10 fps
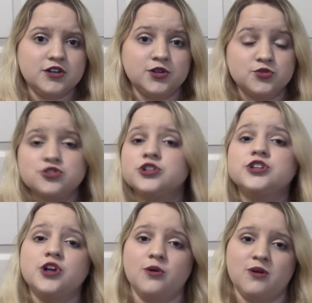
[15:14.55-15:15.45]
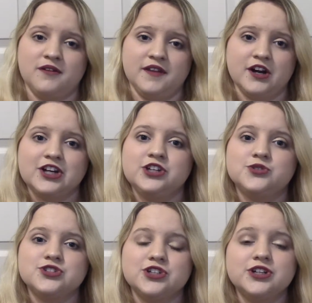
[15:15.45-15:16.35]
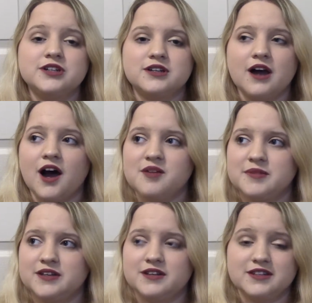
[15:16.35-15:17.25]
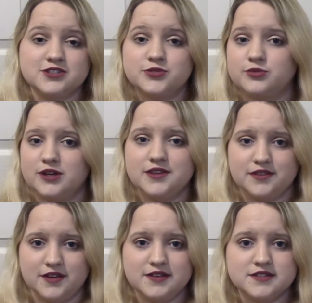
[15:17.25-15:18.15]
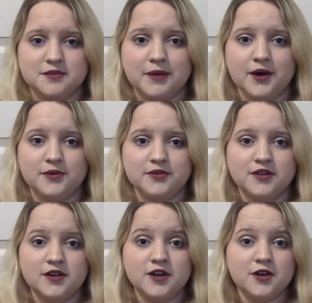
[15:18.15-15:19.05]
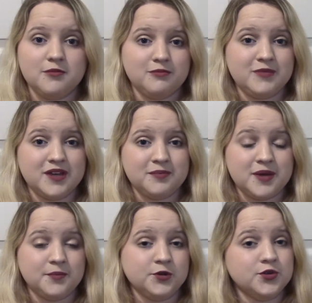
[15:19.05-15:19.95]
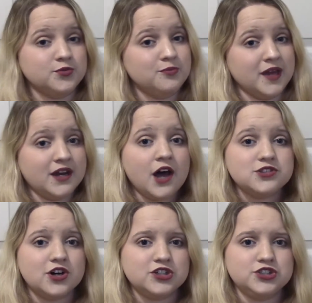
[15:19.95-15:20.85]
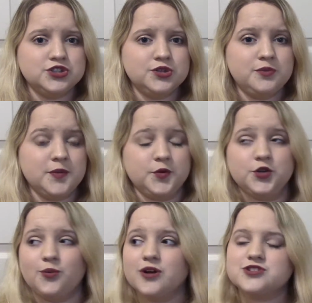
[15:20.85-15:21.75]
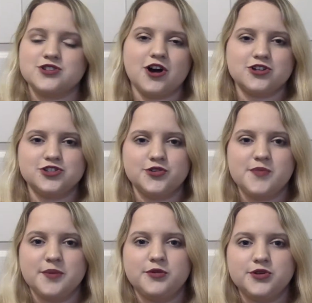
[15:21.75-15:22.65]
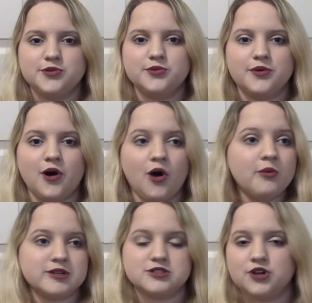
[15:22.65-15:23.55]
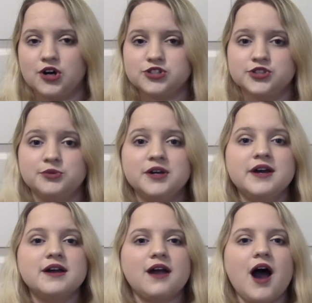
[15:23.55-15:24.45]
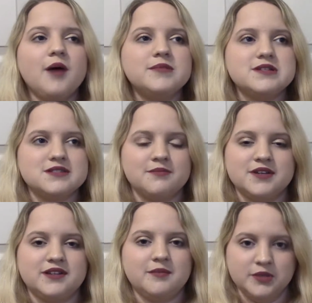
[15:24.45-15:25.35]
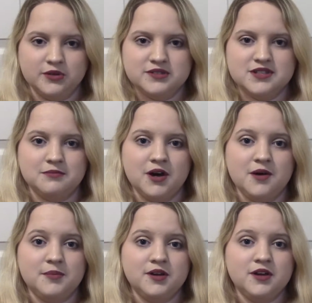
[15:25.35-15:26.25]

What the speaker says: You should go on there and you should comment these great things about people you may not talk to, people you want to talk to, people you always talk to. Comment something that builds them up.